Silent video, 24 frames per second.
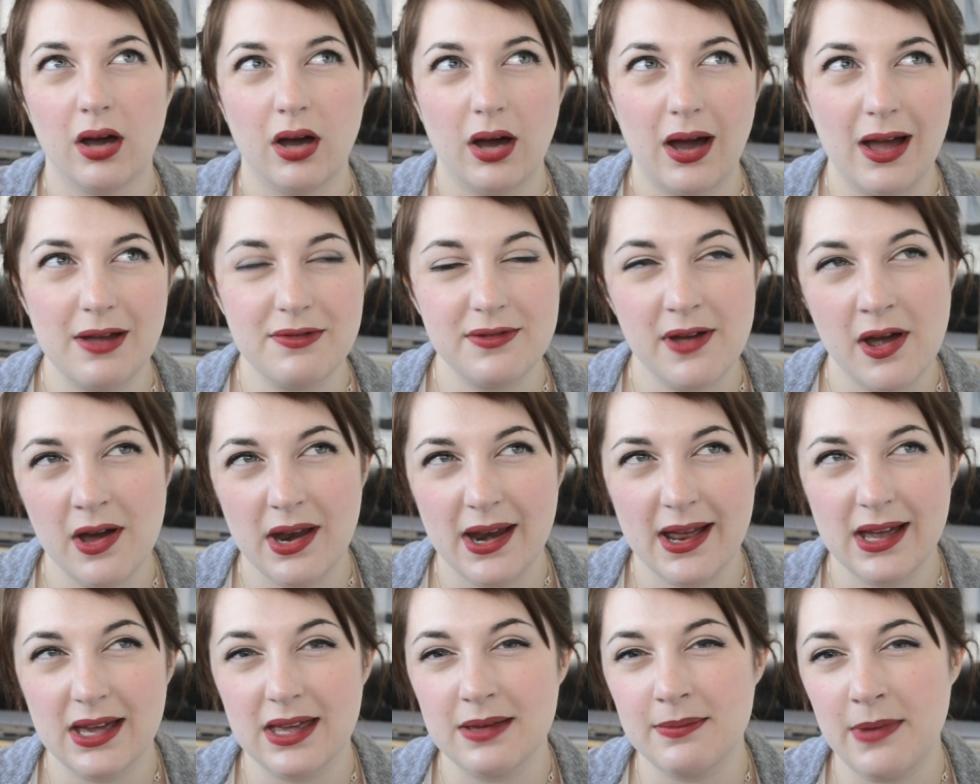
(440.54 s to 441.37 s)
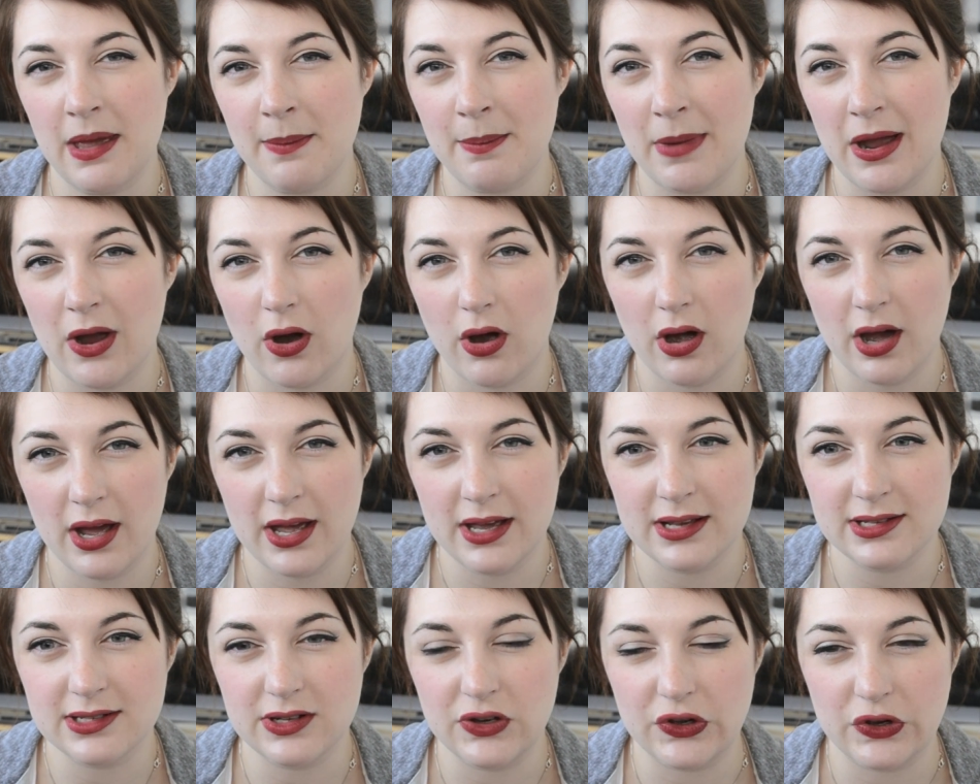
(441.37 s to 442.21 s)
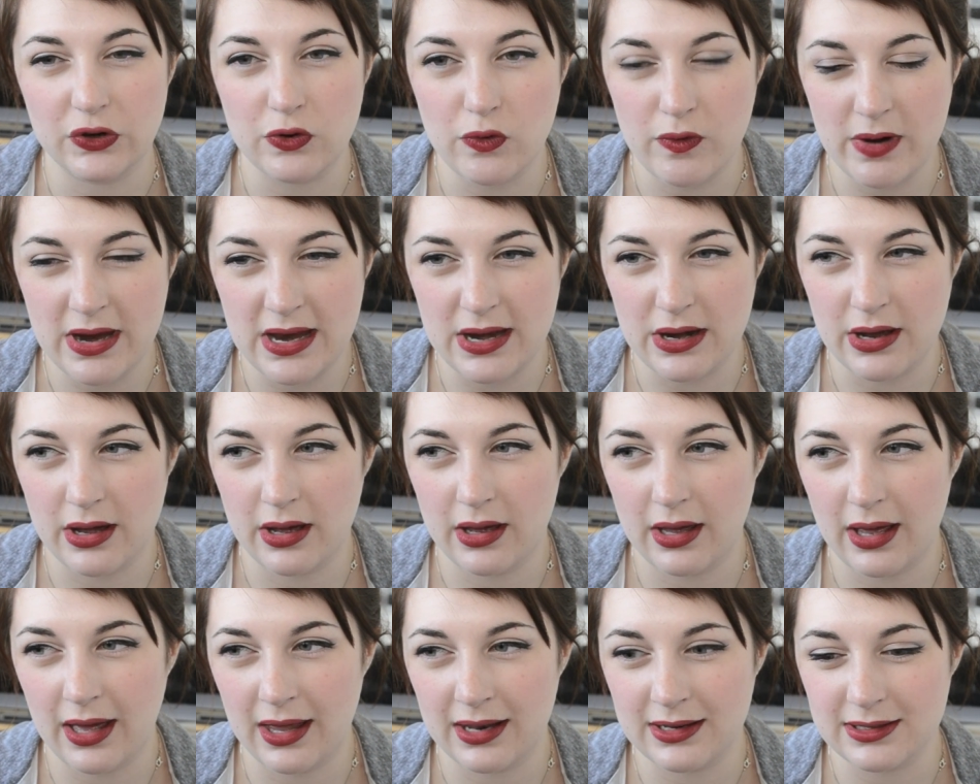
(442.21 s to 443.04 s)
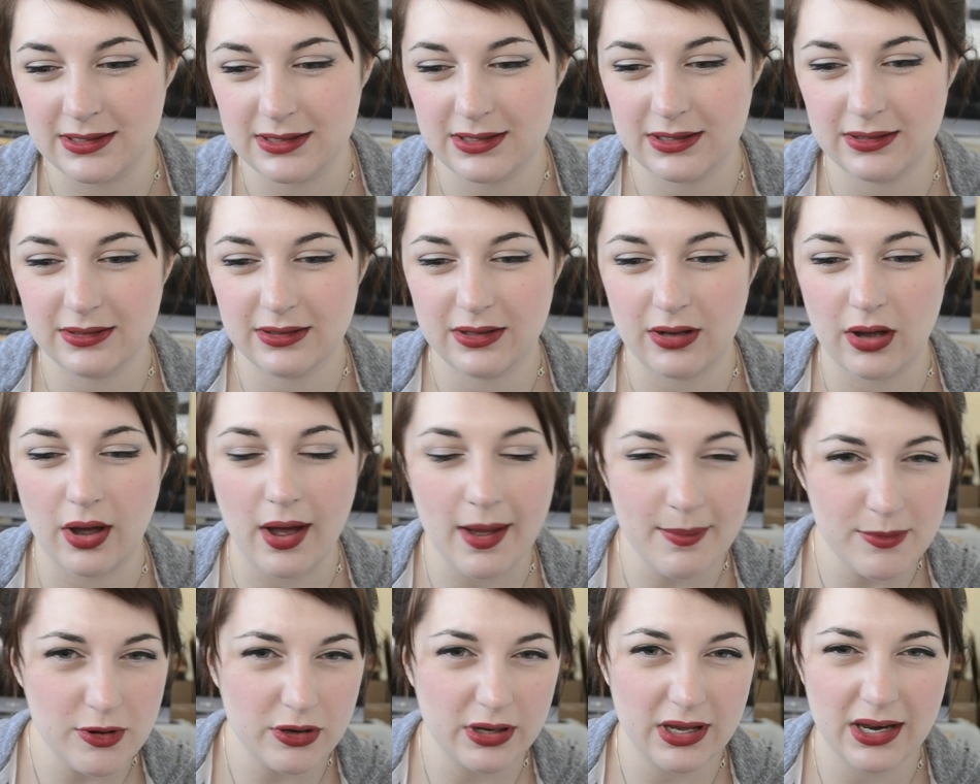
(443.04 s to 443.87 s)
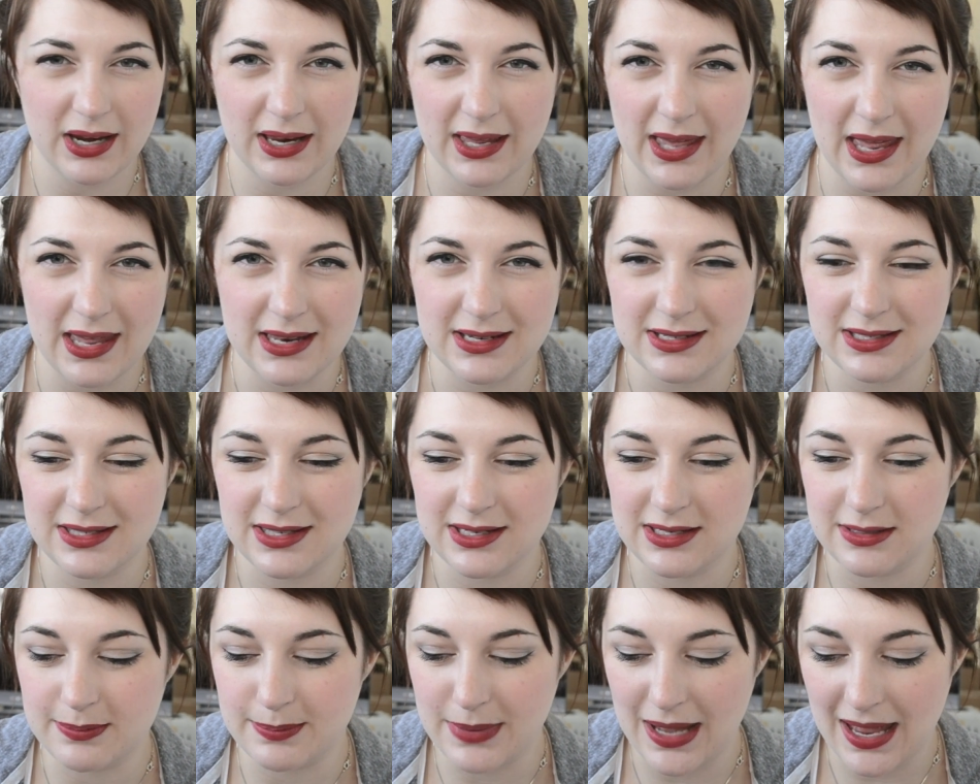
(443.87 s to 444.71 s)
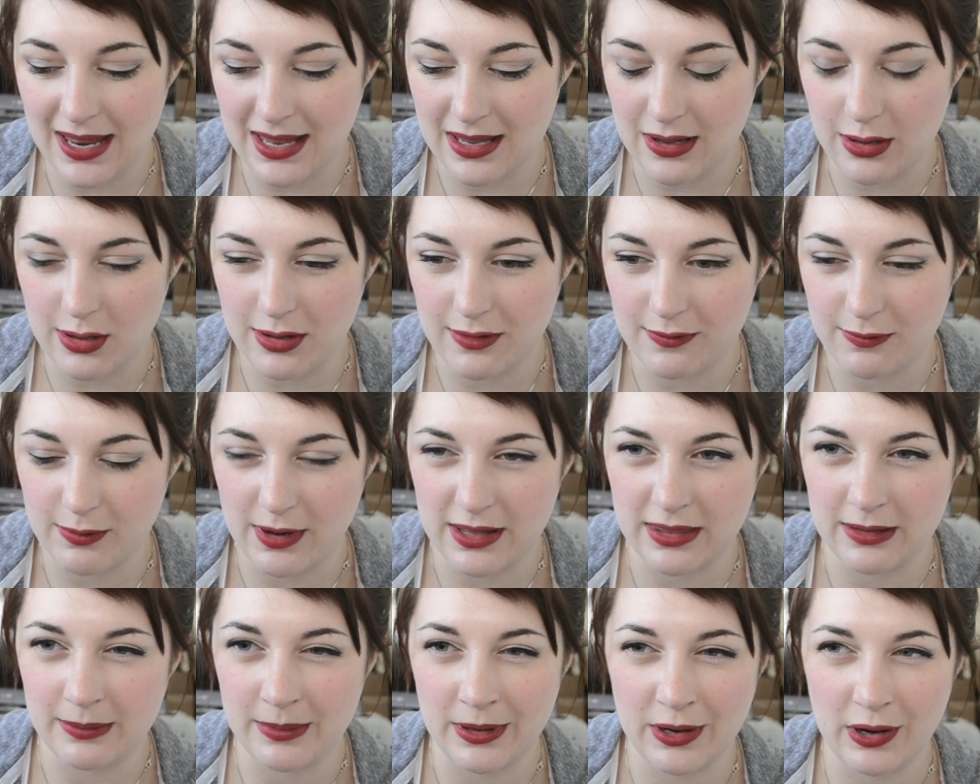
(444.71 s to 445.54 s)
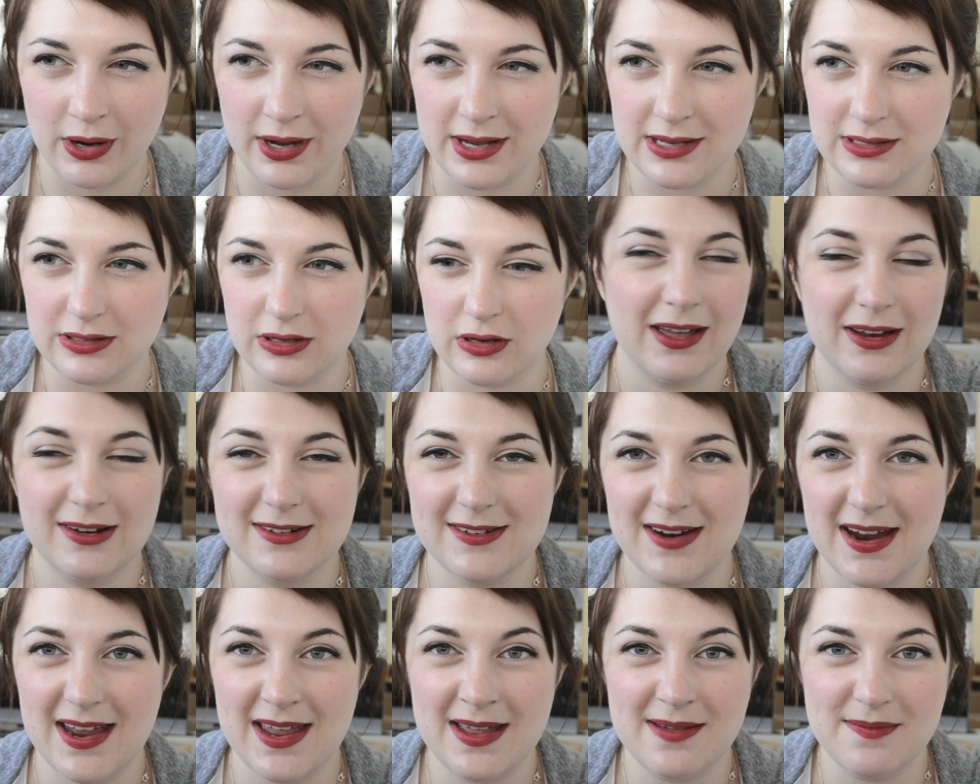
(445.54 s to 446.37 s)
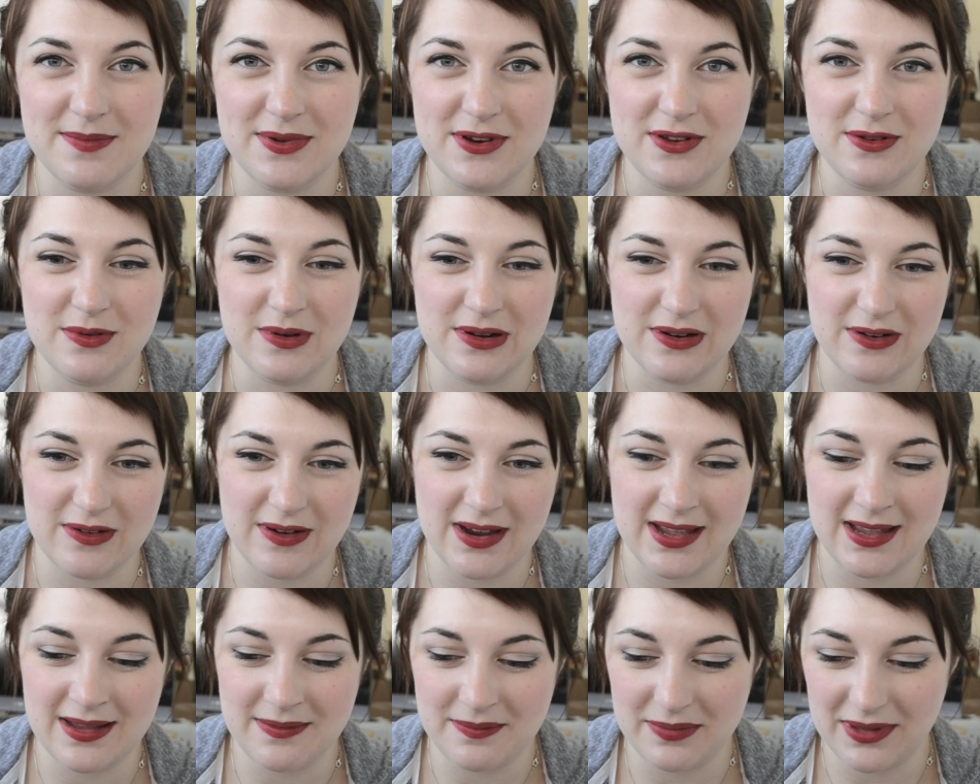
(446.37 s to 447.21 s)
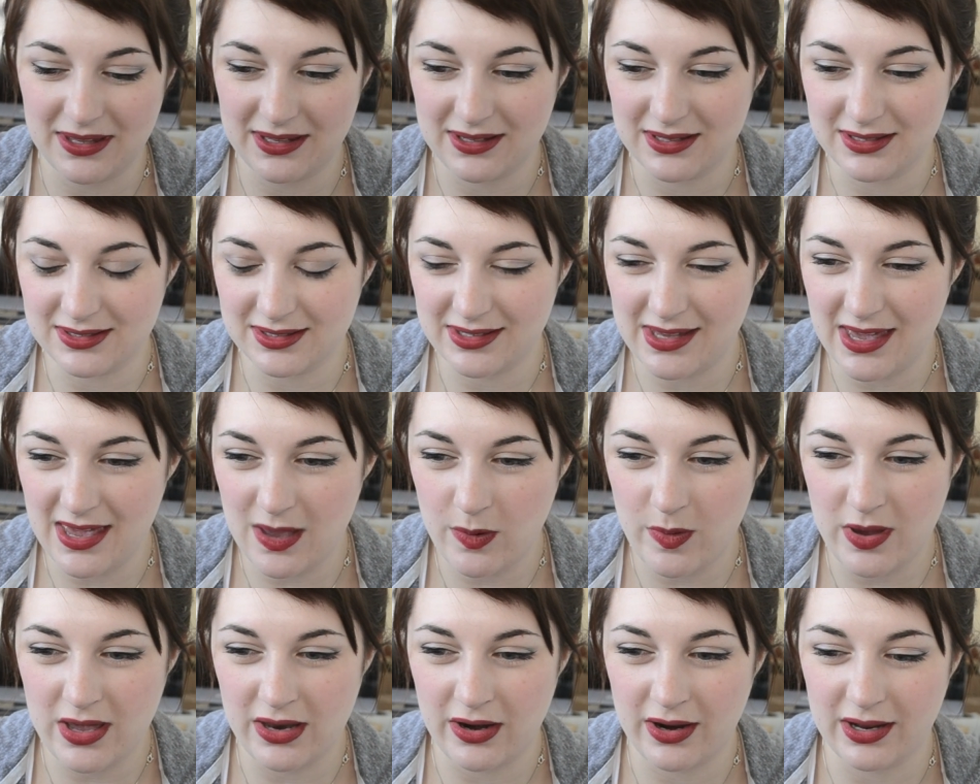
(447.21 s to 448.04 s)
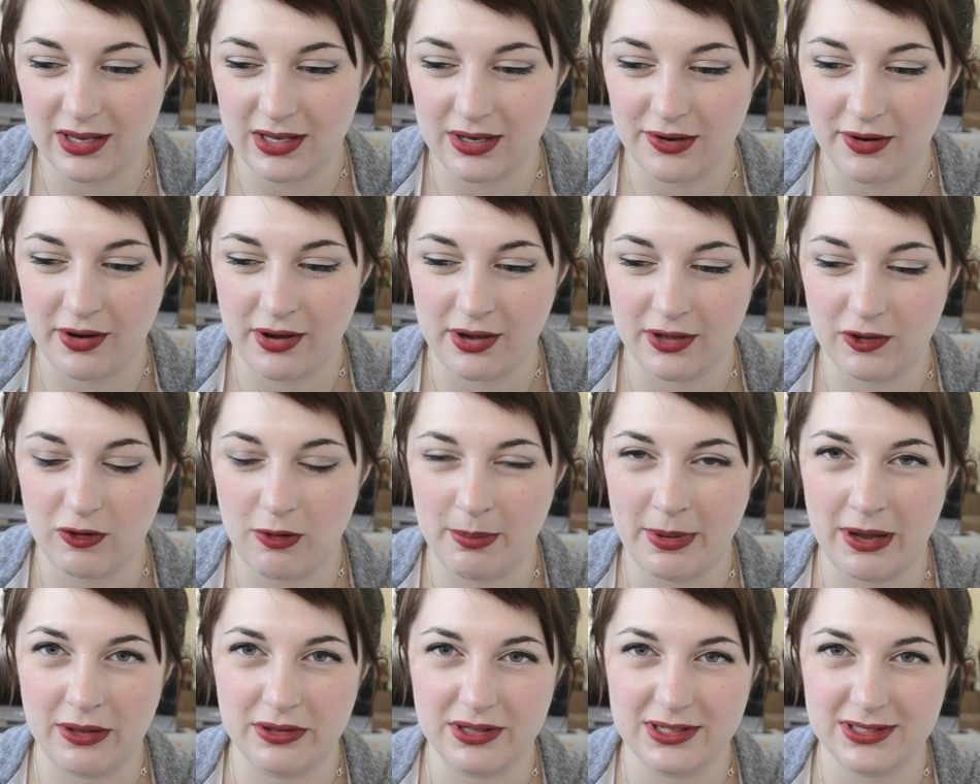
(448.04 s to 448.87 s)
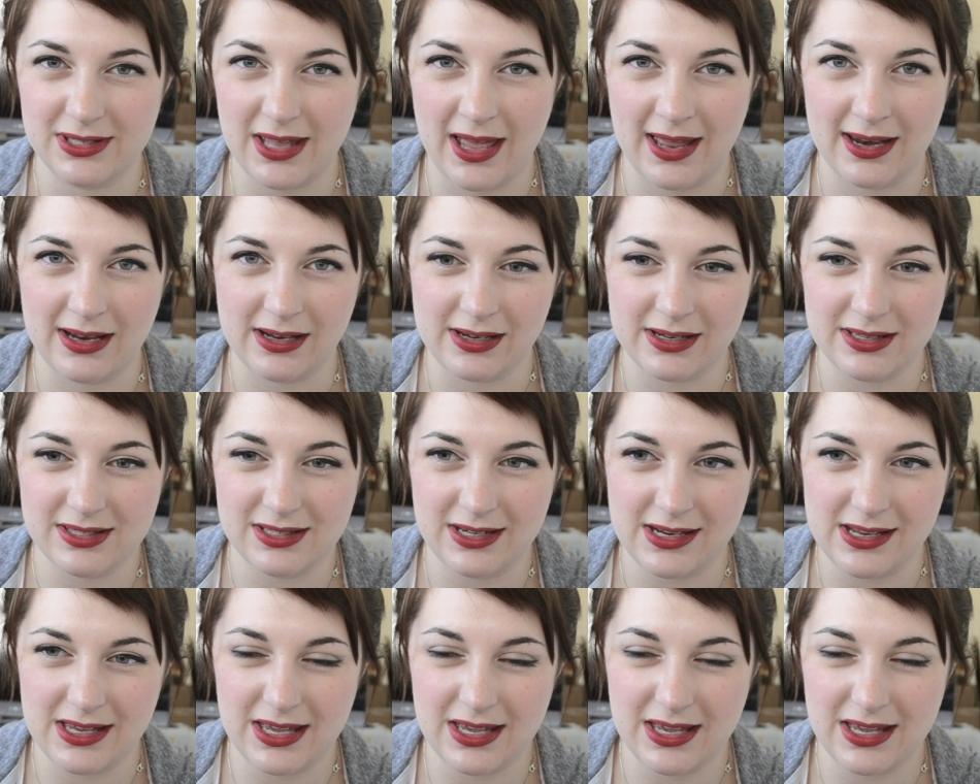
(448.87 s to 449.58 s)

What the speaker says: I felt like it made my eyes look greener, and I'm not going to get into the debate of whether my eyes are grey, blue or green, because Kiwi and I can argue about this endlessly.